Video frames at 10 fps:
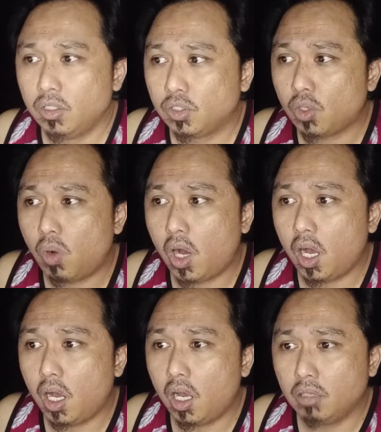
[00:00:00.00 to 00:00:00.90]
So
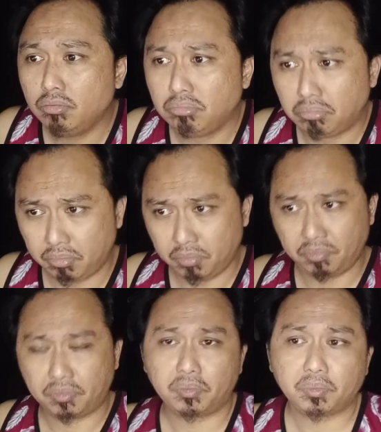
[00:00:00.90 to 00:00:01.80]
on
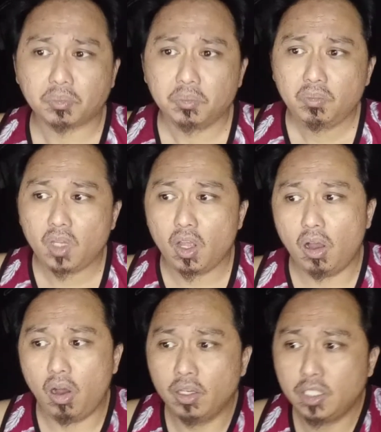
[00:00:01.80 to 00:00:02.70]

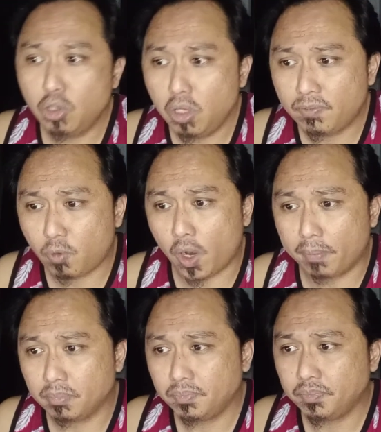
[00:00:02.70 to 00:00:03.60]
the Google
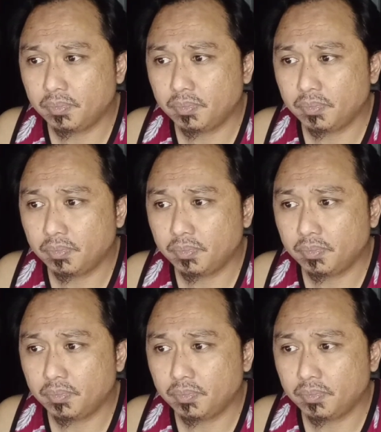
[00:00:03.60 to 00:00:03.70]
form,